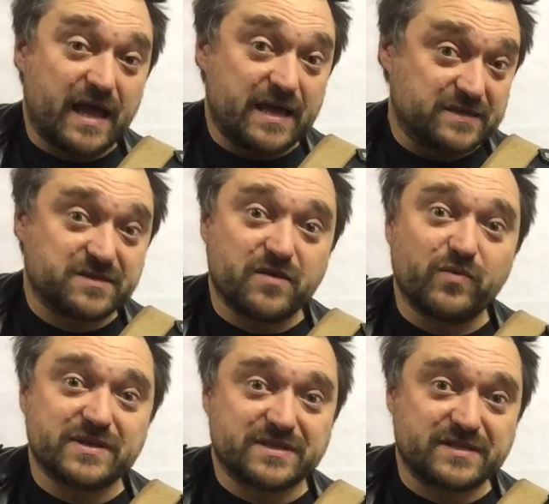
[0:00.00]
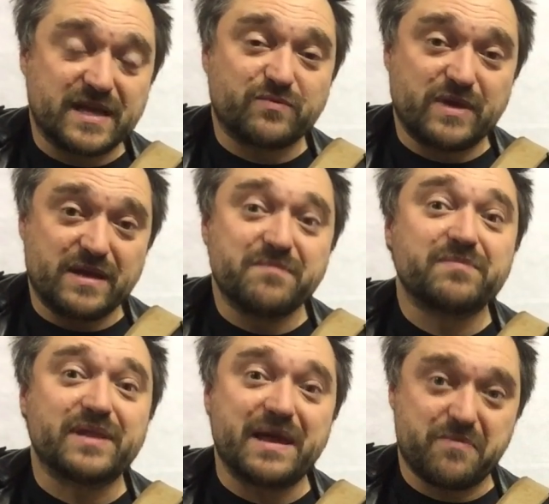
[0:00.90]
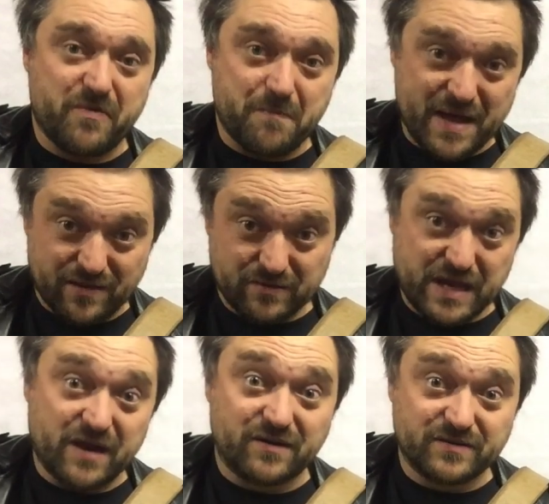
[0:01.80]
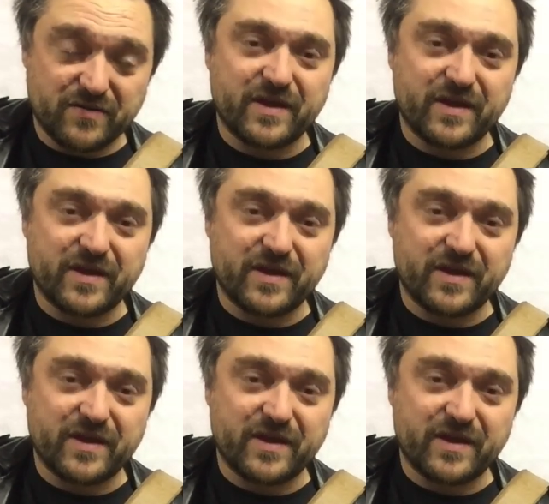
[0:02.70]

as the ones that we play the melody on.